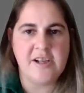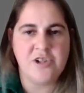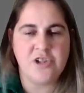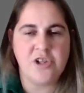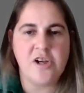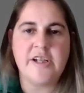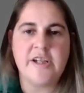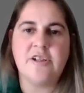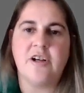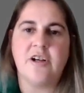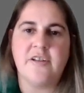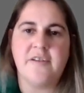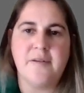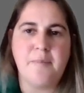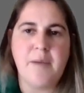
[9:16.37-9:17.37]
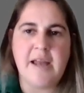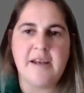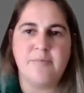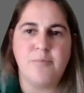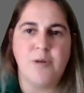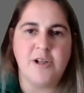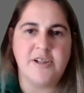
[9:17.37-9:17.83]
as shown on the
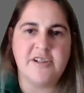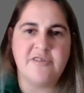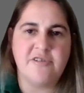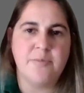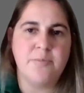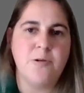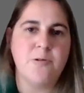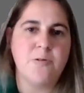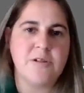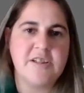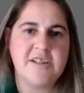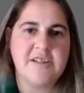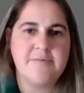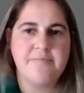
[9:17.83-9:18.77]
modern report.